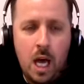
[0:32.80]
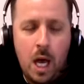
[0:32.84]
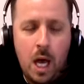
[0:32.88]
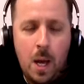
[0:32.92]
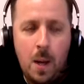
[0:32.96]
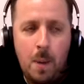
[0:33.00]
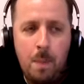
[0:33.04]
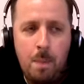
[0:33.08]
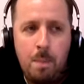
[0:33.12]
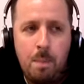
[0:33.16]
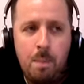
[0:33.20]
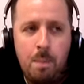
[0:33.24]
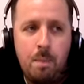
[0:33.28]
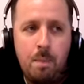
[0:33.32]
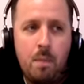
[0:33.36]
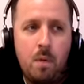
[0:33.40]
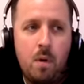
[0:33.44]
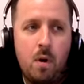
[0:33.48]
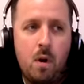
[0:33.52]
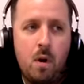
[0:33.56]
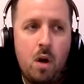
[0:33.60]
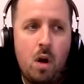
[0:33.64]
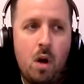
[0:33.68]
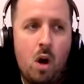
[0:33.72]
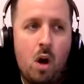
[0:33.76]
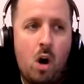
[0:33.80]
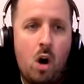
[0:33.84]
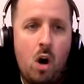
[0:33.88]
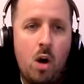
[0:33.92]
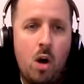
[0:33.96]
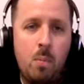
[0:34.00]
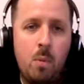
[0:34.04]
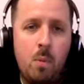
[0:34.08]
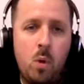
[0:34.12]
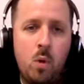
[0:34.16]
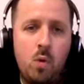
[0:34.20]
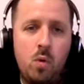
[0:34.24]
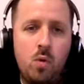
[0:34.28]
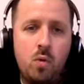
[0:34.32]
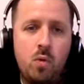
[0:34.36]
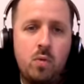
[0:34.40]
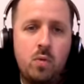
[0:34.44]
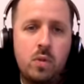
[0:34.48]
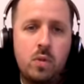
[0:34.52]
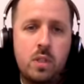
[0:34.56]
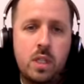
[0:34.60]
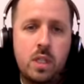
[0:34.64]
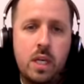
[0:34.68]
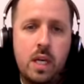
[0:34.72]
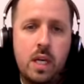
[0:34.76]
um, I
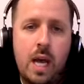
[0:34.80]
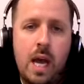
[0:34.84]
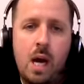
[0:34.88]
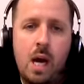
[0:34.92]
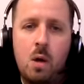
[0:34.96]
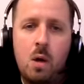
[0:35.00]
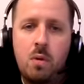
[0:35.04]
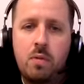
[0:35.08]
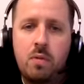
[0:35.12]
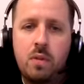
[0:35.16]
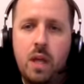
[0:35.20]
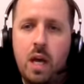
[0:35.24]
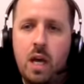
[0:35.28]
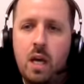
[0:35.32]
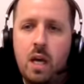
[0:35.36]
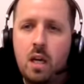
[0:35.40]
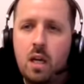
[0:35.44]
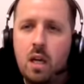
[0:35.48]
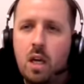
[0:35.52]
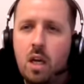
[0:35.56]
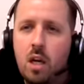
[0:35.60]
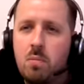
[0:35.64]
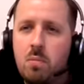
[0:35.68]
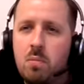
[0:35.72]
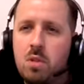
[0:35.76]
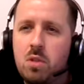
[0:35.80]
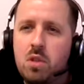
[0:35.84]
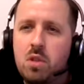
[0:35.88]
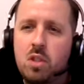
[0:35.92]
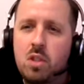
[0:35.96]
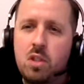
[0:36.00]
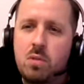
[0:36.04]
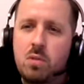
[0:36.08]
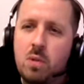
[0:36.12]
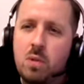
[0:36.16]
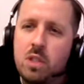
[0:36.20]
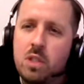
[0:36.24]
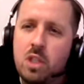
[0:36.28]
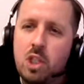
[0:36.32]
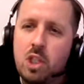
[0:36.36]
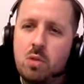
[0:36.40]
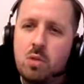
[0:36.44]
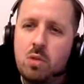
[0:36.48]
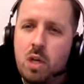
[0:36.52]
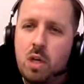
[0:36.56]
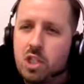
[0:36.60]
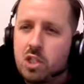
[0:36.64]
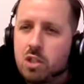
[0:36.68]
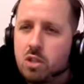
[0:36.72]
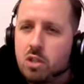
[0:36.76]
moved out of that um, just because my
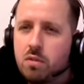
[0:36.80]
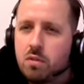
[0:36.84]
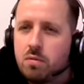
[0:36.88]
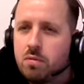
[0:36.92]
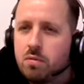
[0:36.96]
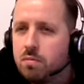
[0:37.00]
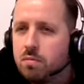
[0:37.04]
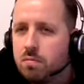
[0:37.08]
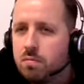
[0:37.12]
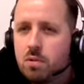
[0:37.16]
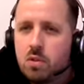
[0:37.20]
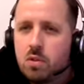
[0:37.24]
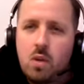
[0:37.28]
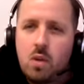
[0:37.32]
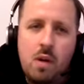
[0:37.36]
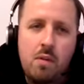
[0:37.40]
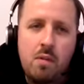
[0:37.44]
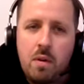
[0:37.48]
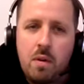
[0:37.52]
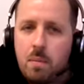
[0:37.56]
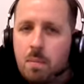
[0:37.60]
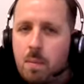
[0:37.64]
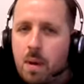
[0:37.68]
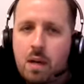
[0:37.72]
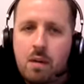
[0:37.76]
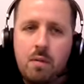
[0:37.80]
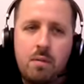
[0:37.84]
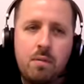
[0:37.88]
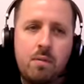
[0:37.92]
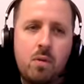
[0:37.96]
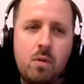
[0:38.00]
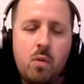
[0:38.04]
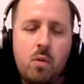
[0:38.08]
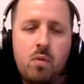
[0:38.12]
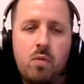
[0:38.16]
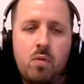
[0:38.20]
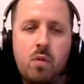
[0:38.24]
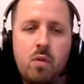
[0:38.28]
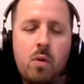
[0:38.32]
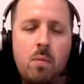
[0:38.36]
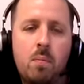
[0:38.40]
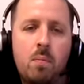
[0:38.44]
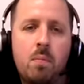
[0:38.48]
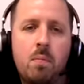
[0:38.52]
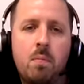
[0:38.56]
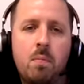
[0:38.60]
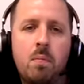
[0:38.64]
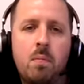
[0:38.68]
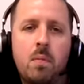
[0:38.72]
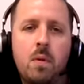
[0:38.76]
situation of traveling back and forth from
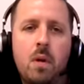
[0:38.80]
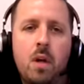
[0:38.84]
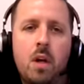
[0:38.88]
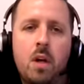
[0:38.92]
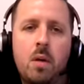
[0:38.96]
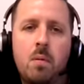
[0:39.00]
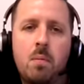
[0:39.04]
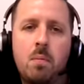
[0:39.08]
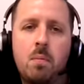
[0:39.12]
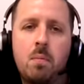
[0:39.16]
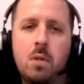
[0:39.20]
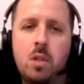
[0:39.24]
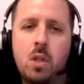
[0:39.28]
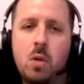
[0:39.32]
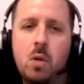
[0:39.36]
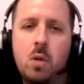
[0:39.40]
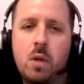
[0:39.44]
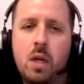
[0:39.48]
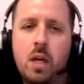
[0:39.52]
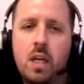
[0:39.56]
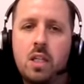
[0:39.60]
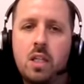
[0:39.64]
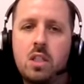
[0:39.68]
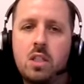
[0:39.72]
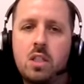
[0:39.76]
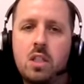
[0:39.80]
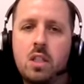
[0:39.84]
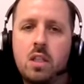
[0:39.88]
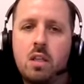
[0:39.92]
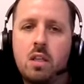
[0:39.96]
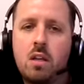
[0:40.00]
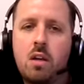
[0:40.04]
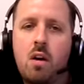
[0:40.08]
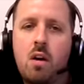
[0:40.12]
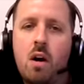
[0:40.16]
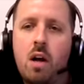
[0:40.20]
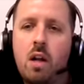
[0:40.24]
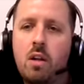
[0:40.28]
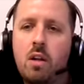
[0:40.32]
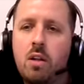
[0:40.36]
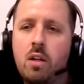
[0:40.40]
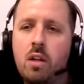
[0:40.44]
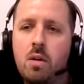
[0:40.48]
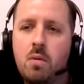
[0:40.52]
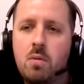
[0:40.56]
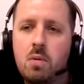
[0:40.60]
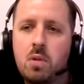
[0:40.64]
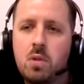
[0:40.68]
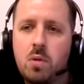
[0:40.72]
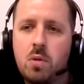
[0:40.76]
Um, U K to
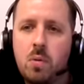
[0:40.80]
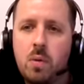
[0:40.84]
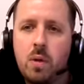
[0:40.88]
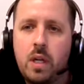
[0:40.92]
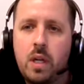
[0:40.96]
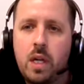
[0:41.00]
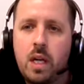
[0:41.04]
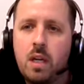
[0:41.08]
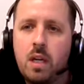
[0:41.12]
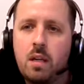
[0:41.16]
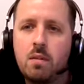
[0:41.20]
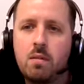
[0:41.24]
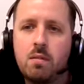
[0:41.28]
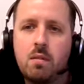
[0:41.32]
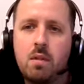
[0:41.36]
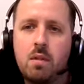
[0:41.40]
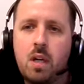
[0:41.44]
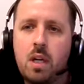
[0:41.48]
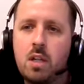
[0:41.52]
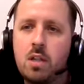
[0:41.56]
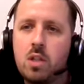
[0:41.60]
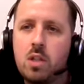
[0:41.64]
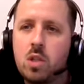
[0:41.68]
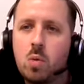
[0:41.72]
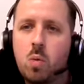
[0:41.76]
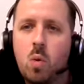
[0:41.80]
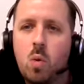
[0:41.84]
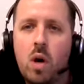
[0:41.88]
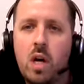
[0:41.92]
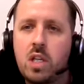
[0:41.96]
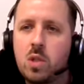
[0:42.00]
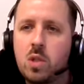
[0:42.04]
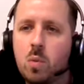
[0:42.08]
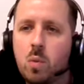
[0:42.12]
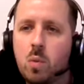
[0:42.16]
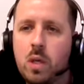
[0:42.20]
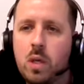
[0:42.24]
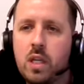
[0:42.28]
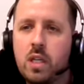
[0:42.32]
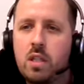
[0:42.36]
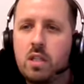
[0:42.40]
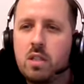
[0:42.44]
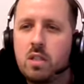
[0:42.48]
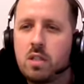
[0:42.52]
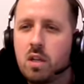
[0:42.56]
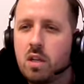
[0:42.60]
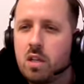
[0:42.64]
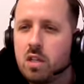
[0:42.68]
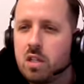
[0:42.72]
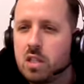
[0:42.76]
Ireland, I was doing that like twice a week,
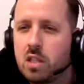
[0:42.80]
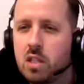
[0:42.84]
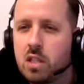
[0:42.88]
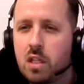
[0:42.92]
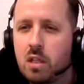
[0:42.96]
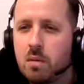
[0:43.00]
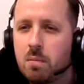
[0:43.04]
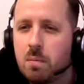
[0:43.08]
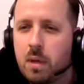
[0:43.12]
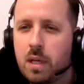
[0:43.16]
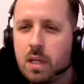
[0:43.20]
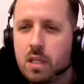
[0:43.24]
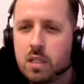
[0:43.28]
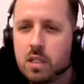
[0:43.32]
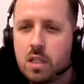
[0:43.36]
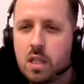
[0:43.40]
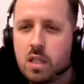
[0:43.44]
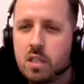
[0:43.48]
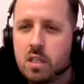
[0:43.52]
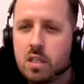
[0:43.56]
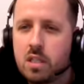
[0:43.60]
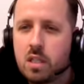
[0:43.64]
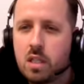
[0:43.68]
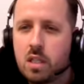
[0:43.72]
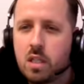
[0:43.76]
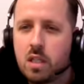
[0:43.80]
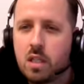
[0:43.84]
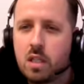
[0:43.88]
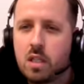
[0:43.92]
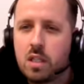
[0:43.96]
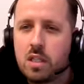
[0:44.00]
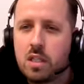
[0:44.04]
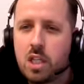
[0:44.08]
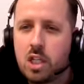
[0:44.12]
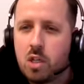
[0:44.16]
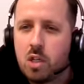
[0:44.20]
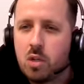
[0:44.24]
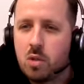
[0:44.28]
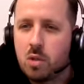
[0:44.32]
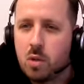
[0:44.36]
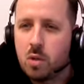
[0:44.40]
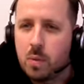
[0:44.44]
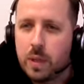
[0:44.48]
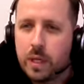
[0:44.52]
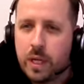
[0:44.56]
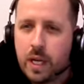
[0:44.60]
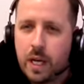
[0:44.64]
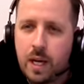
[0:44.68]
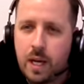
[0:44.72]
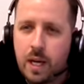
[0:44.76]
so it just didn't make sense to continue
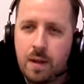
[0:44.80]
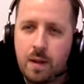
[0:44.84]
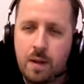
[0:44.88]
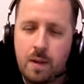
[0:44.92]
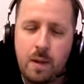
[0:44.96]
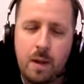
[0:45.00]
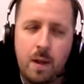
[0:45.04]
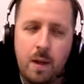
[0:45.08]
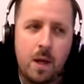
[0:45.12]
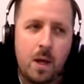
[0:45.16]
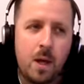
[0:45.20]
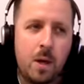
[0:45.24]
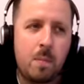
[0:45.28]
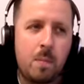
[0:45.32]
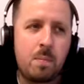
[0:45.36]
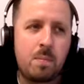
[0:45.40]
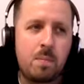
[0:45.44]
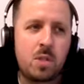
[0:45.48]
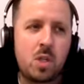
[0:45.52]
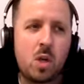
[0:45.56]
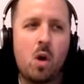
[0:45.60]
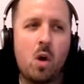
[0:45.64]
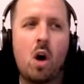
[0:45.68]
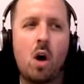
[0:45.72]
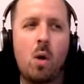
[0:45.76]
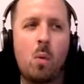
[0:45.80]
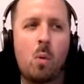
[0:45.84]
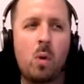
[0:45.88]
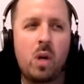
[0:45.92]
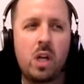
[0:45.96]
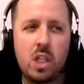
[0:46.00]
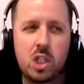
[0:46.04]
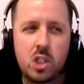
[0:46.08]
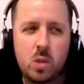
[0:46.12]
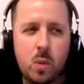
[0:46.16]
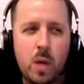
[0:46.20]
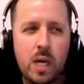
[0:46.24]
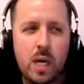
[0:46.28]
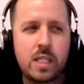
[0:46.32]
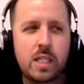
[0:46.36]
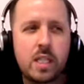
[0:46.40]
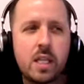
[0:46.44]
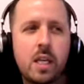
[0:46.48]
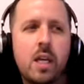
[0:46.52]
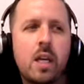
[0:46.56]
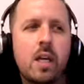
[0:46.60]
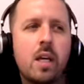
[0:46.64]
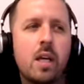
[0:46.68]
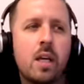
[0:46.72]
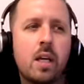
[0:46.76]
doing that. Um, yeah. So I wanted to
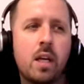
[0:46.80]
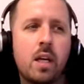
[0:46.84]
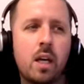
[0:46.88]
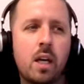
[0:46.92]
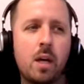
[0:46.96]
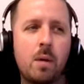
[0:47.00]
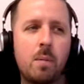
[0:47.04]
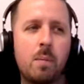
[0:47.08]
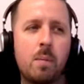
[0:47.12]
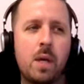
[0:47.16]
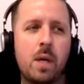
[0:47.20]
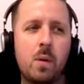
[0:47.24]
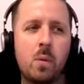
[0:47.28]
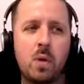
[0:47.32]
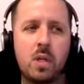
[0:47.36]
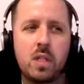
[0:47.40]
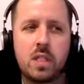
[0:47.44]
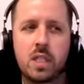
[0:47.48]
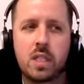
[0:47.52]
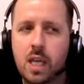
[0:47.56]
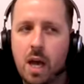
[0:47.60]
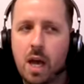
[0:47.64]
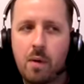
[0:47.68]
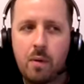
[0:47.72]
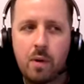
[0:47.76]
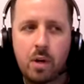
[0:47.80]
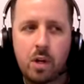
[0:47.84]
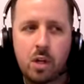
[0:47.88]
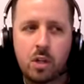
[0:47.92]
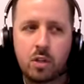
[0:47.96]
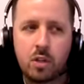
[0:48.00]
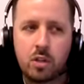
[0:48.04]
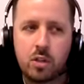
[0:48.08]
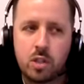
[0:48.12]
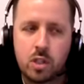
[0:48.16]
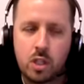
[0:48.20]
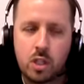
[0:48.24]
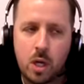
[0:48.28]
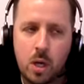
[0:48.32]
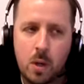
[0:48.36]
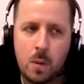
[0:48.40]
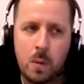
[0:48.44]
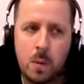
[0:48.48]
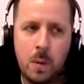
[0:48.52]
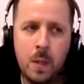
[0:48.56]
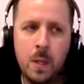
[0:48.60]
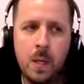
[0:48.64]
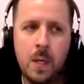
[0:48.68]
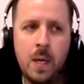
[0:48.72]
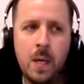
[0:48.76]
exit it. Um, he wanted to carry on,
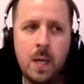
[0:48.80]
so